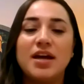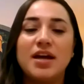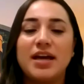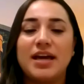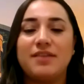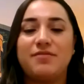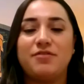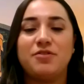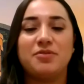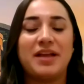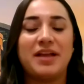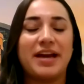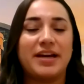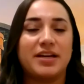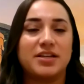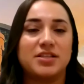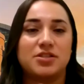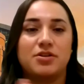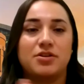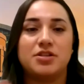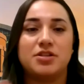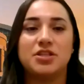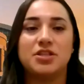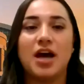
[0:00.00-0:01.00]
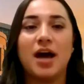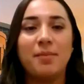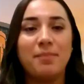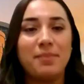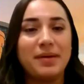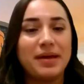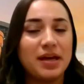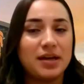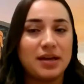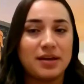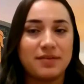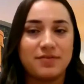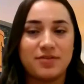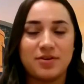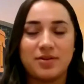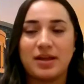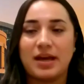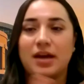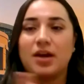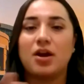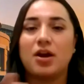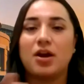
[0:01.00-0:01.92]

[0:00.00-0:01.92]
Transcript: If you like a certain topic, if you like